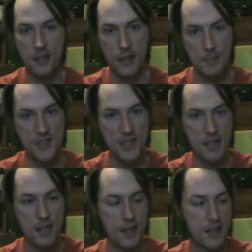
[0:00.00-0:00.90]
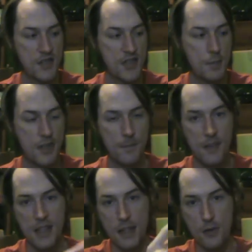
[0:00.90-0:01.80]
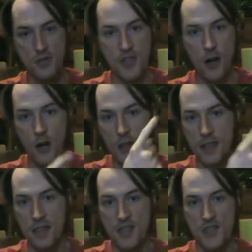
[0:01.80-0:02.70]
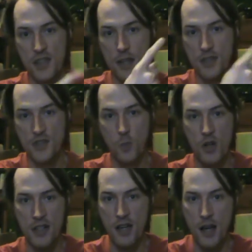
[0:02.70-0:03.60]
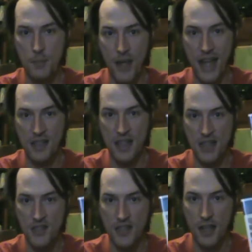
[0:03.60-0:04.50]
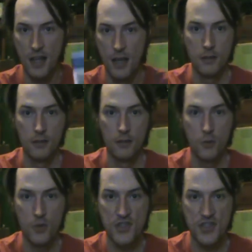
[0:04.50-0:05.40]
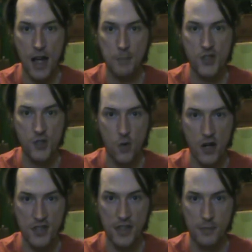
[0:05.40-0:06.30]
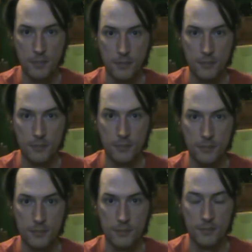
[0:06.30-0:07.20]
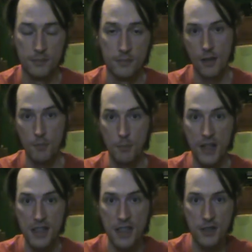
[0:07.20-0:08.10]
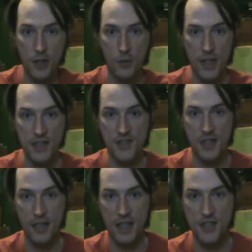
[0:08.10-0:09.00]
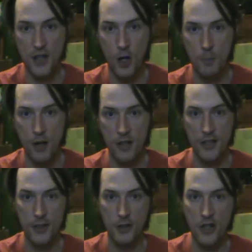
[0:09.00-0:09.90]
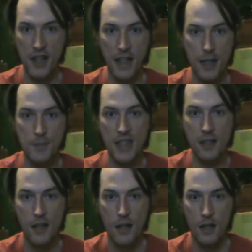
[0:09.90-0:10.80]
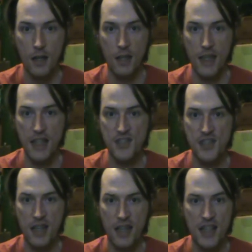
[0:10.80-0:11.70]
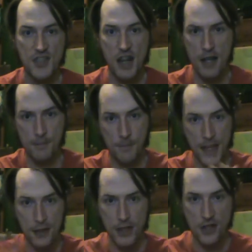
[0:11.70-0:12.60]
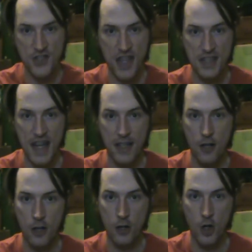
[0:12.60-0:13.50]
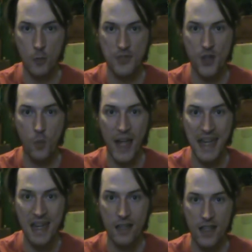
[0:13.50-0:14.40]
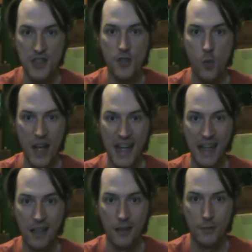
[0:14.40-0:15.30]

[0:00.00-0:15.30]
clips in some of the videos, all in this one compact disc, would stop short. But it's all part of the learning. I mean, it's not failures that take all our hopes away. It's quitting.